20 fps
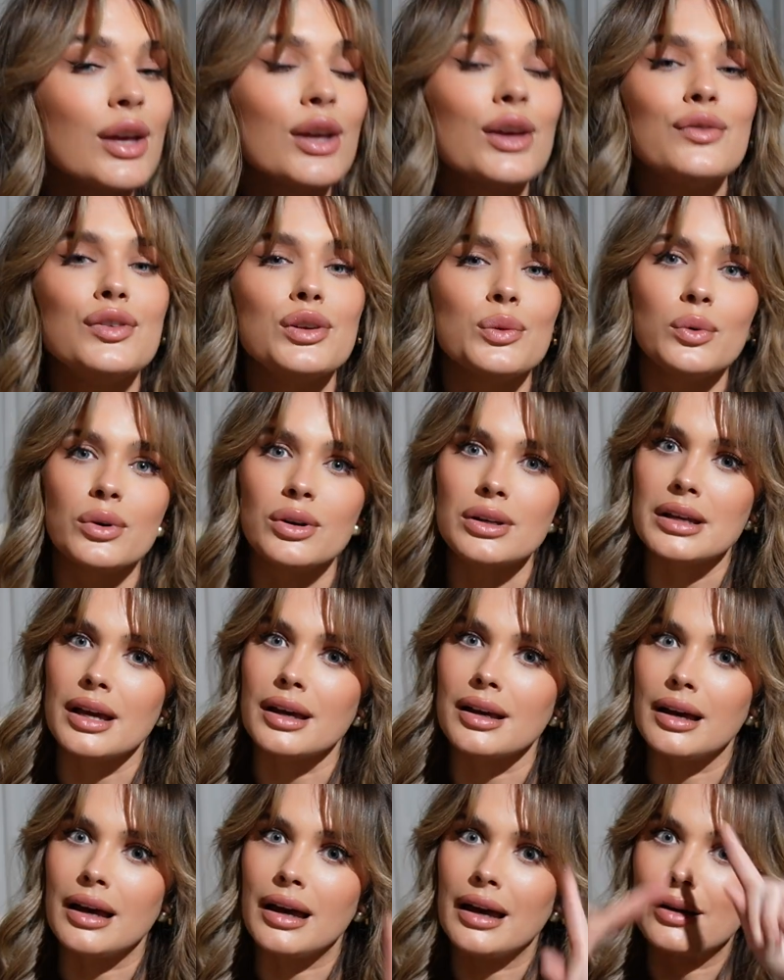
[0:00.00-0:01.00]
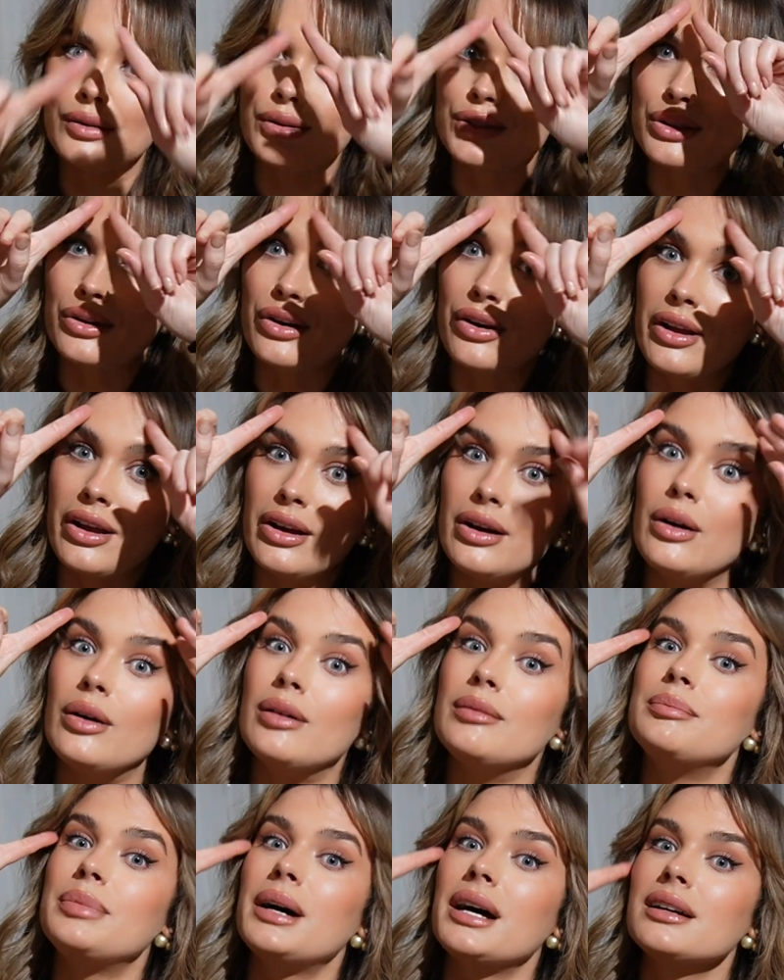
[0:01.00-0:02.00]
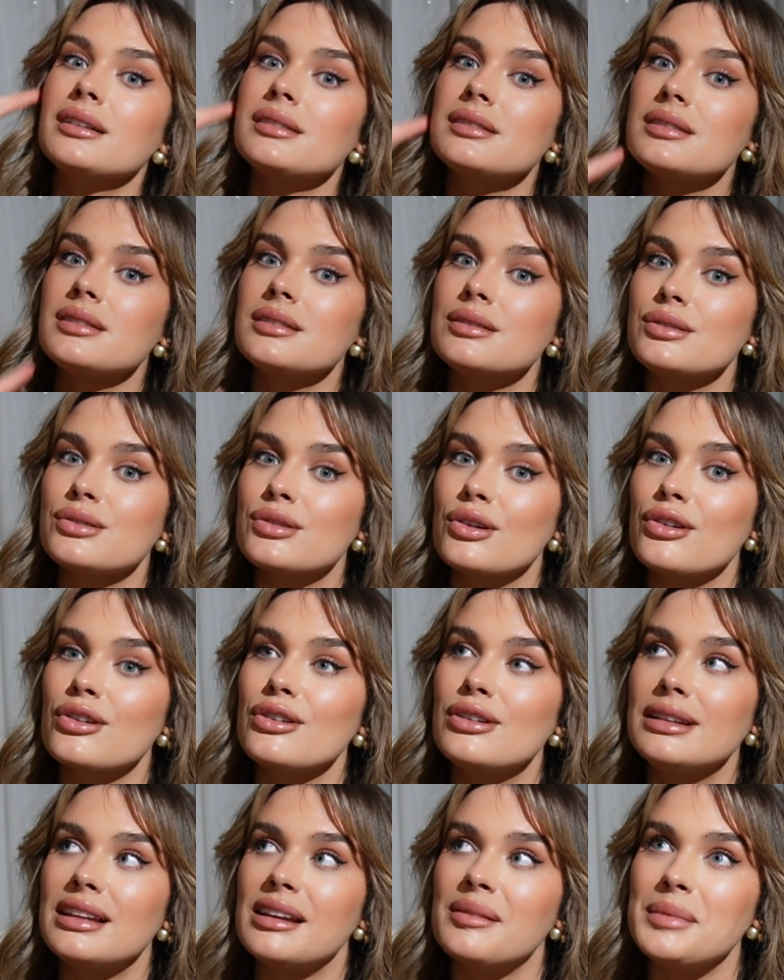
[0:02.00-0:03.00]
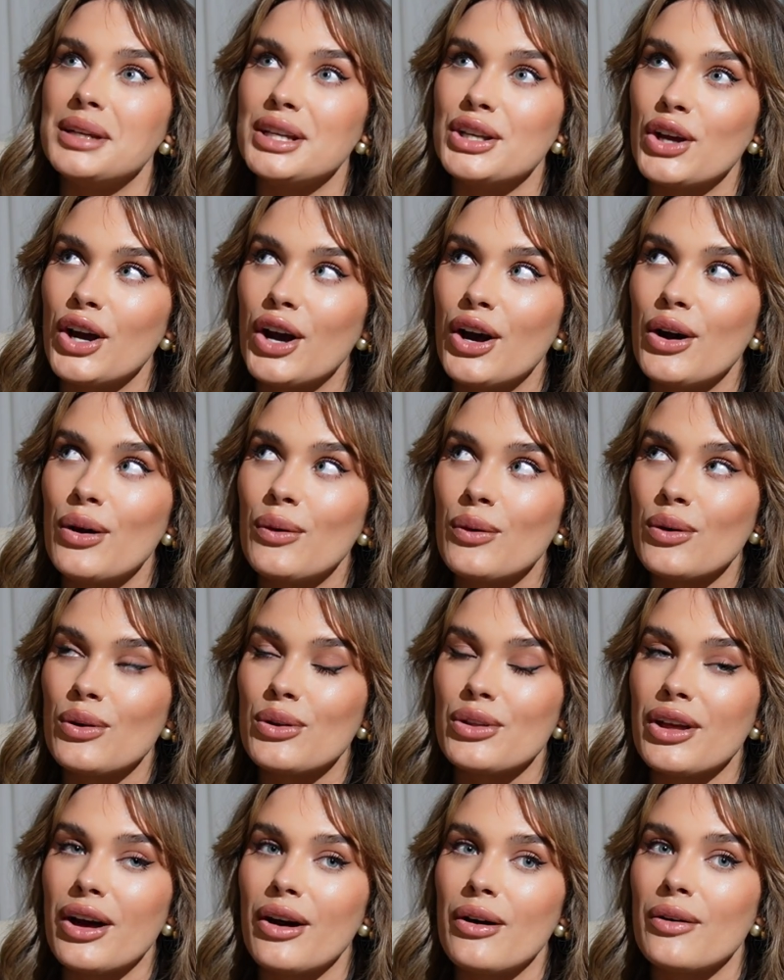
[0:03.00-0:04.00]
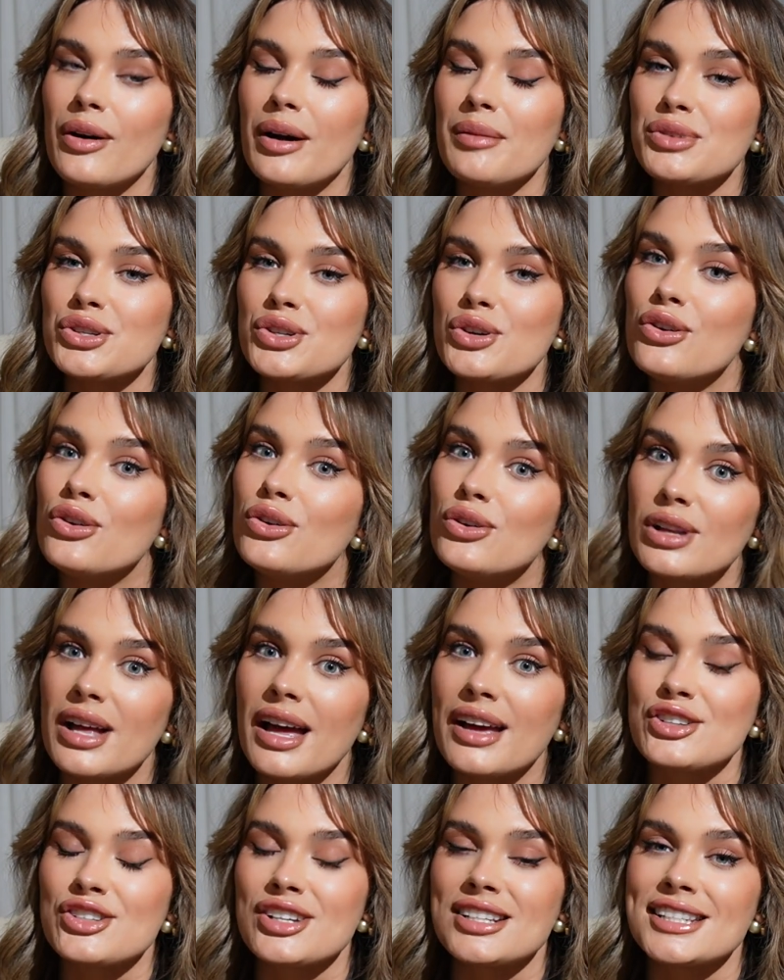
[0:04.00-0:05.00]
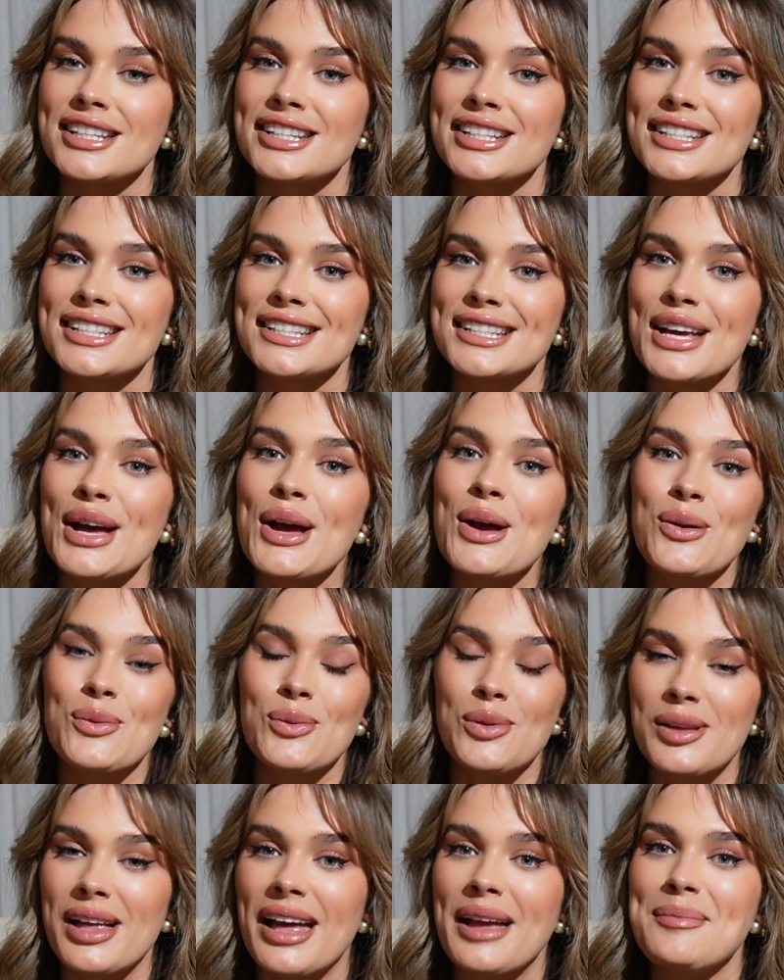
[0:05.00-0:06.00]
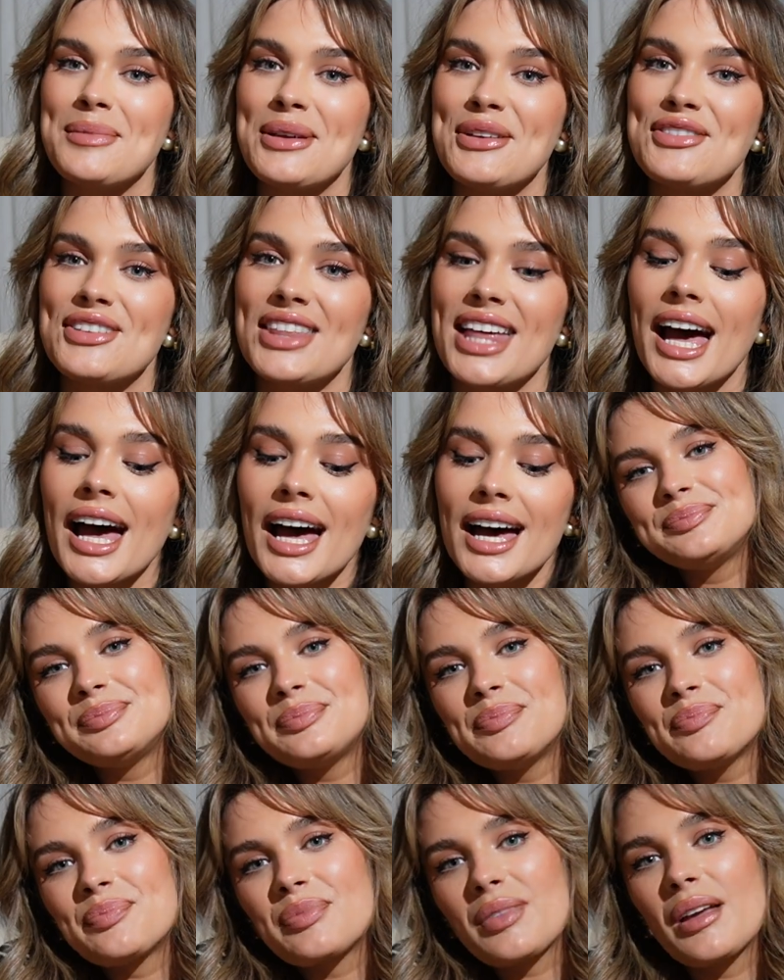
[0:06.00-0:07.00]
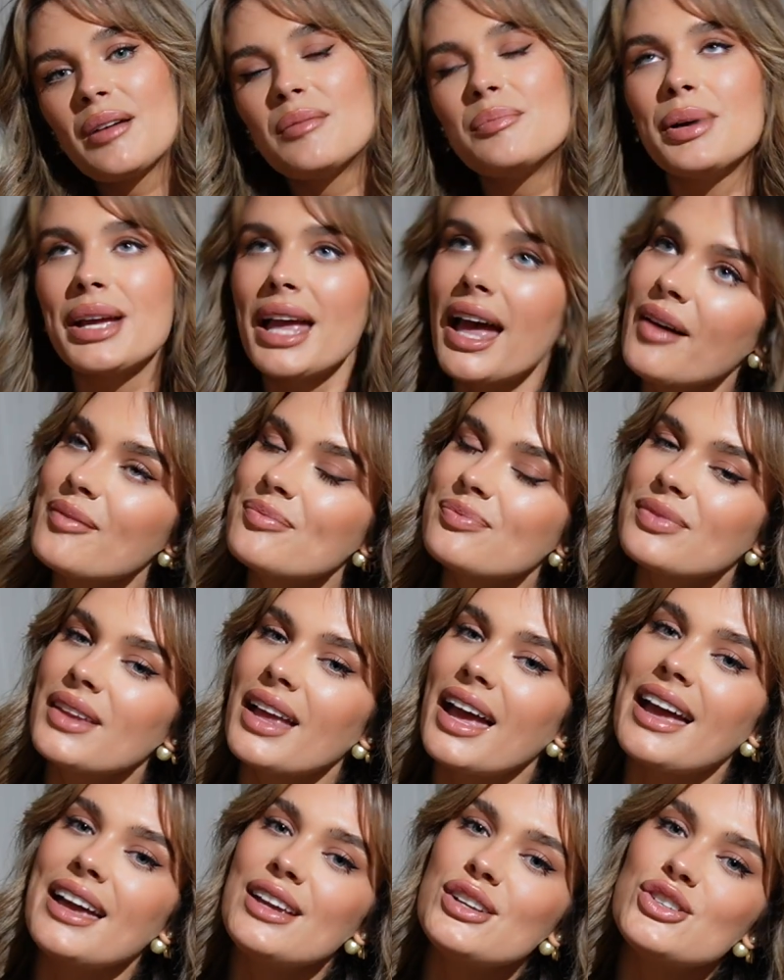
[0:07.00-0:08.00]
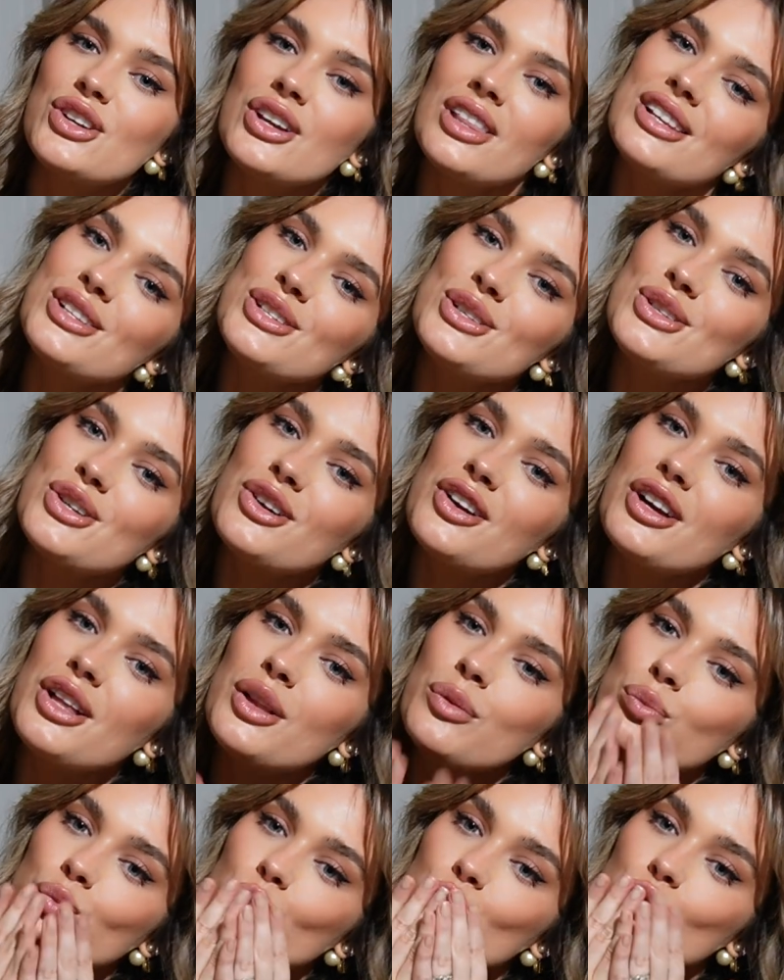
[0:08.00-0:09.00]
If you want a how to cut your bangs tutorial, let me know, although I'm sure all hairdressers will hate me for that. But yeah, enjoy the tutorial.